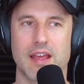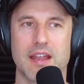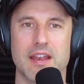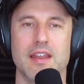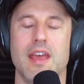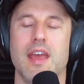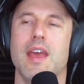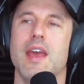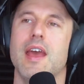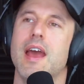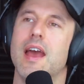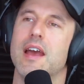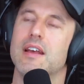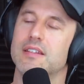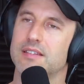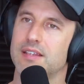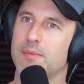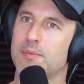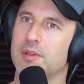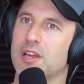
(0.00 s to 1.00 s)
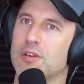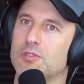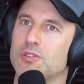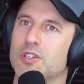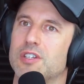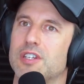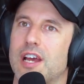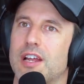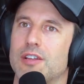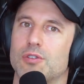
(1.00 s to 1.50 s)
And something
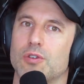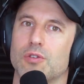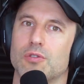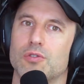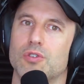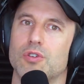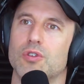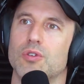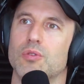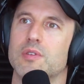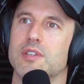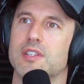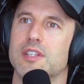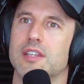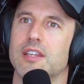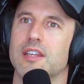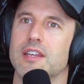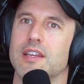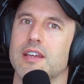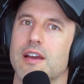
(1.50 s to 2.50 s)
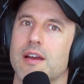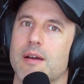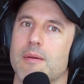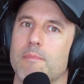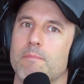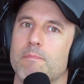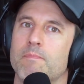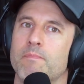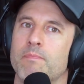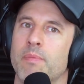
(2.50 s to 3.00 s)
else you touch on too is the
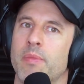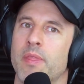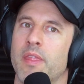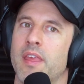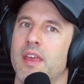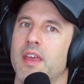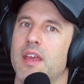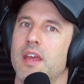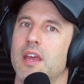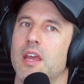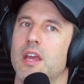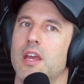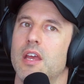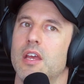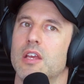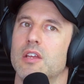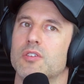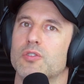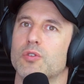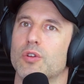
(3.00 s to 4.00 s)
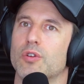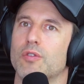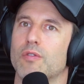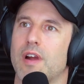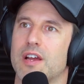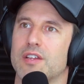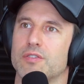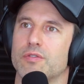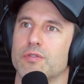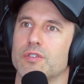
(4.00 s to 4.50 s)
sort of
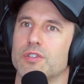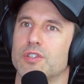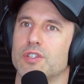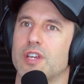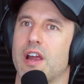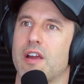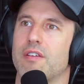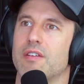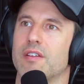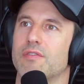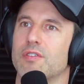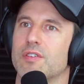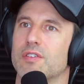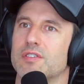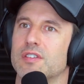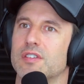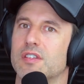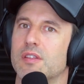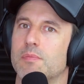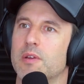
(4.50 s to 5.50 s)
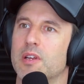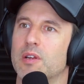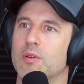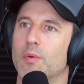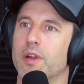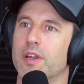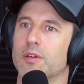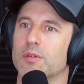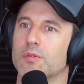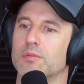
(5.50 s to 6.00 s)
grassroots charity versus the
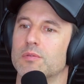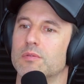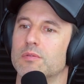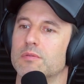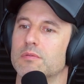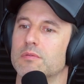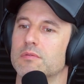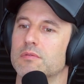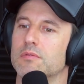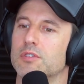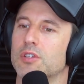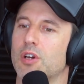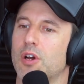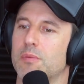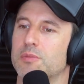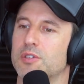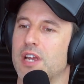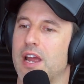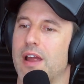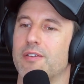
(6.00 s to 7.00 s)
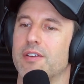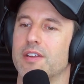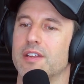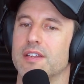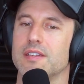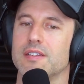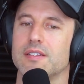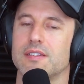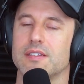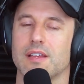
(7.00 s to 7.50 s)
big wheel type
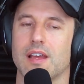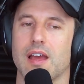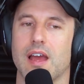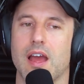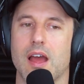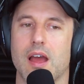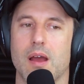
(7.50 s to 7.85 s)
charities.